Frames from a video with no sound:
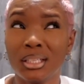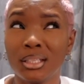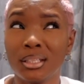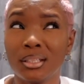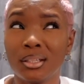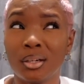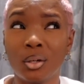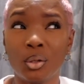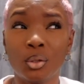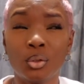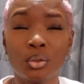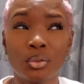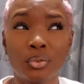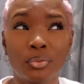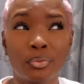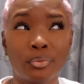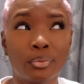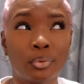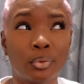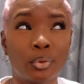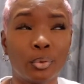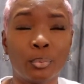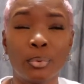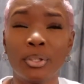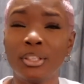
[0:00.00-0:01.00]
retails
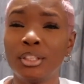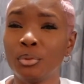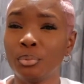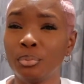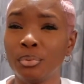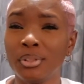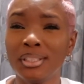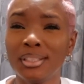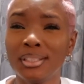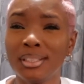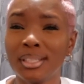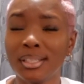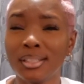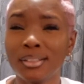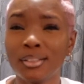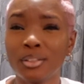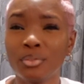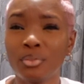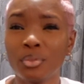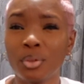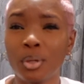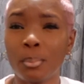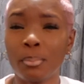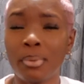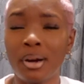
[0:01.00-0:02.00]

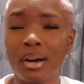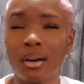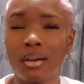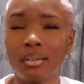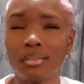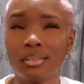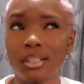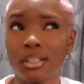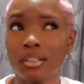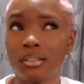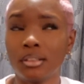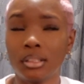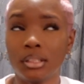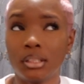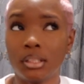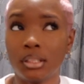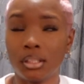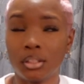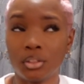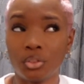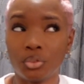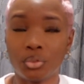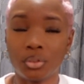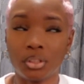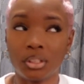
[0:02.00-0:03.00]
for about
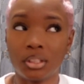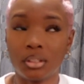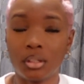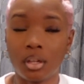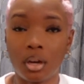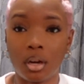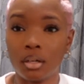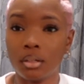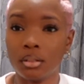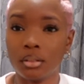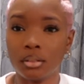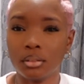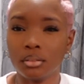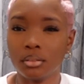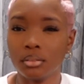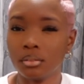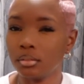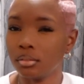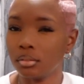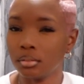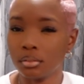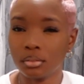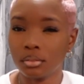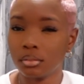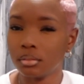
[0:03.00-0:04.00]
$1,300
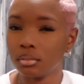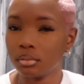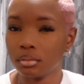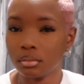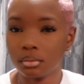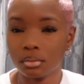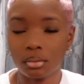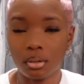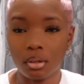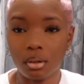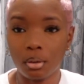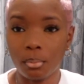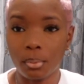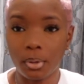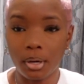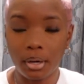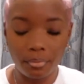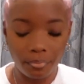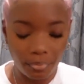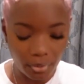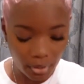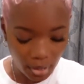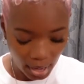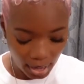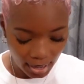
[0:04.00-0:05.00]
or
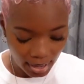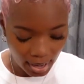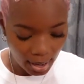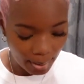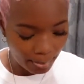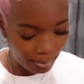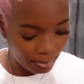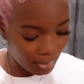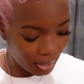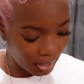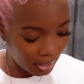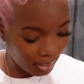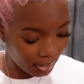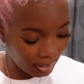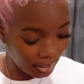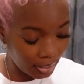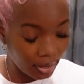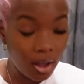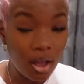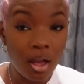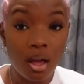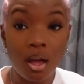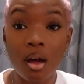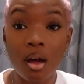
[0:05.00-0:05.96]
whatever. I got mine